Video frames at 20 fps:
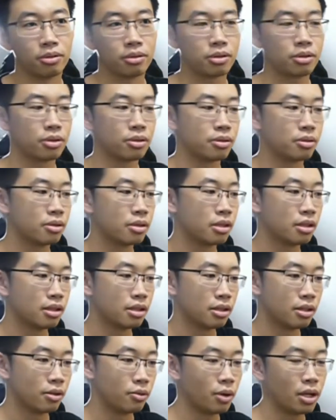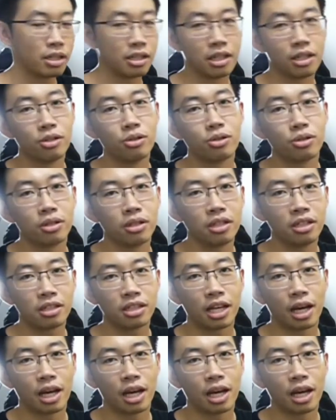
So what they usually